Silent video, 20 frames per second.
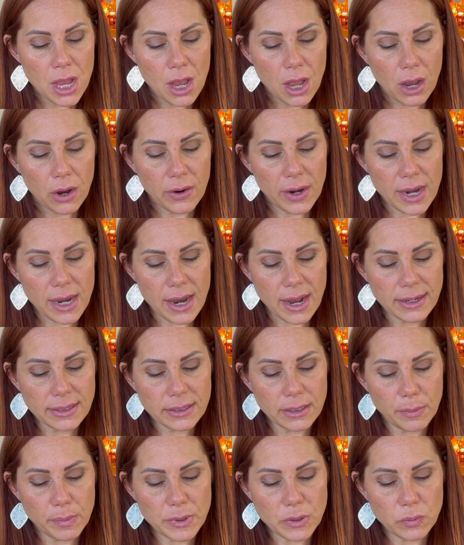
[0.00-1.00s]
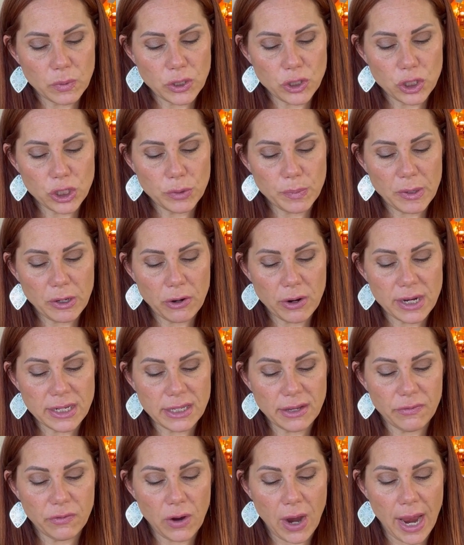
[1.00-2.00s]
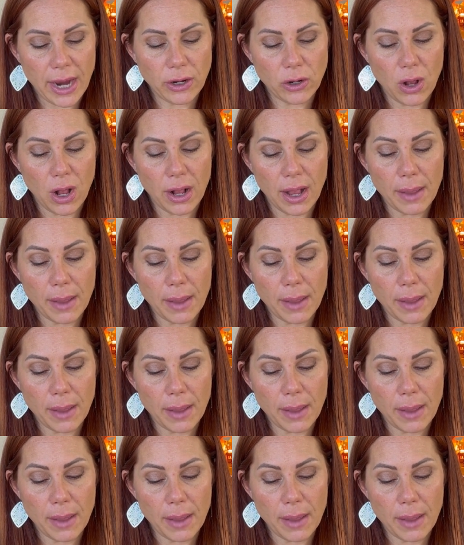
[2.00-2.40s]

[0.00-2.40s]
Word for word: All right, next up is Witches Be Crazy for Eggnog.